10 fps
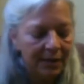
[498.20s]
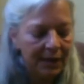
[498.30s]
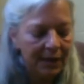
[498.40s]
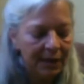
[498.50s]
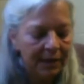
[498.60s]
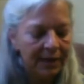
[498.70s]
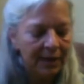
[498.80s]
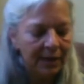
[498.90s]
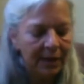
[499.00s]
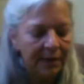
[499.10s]
and
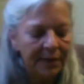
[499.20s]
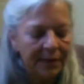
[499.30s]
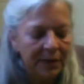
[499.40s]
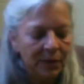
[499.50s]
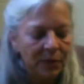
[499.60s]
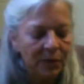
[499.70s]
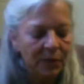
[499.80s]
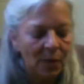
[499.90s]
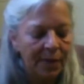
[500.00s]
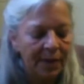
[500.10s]
then you
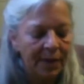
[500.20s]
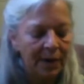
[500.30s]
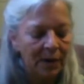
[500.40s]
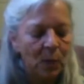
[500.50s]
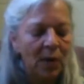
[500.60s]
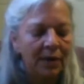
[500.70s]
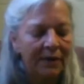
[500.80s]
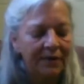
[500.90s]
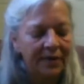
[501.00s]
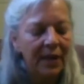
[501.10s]
throw in there, well,
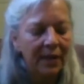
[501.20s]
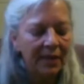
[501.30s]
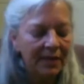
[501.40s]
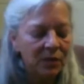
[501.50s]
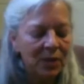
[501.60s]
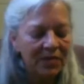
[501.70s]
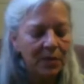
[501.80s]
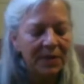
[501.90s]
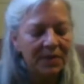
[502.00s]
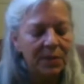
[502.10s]
if this
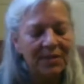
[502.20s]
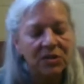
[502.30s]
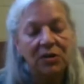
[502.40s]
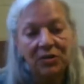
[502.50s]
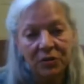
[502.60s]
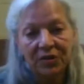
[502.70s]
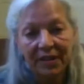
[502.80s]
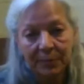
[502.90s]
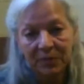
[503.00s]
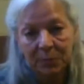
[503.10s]
recipe is based on 2
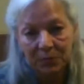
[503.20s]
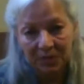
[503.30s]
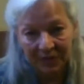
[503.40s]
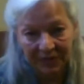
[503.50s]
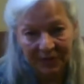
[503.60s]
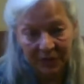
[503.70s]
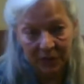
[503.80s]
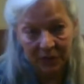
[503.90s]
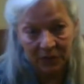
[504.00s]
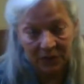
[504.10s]
tablespoons of each of
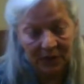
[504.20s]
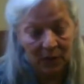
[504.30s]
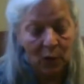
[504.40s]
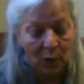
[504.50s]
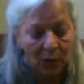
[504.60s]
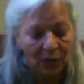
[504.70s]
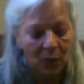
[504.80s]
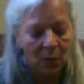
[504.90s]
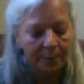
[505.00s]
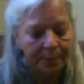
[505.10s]
those in herbal
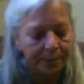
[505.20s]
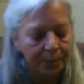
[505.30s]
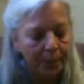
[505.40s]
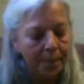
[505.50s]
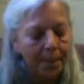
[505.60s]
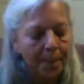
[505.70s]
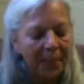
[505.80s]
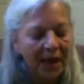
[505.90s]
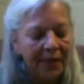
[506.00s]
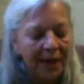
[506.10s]
form,
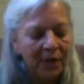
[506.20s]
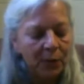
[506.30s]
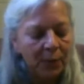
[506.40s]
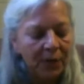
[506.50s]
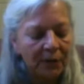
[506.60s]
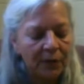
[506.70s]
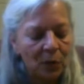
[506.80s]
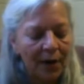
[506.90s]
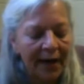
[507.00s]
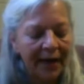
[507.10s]
and then you put in 4
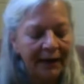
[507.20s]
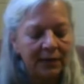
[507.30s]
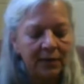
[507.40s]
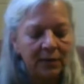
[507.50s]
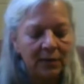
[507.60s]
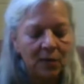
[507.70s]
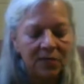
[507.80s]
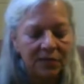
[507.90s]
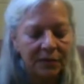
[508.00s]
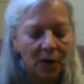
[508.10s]
to 8
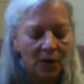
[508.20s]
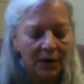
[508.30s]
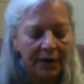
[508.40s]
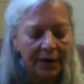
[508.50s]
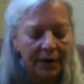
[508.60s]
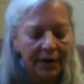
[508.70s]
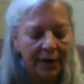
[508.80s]
cloves of garlic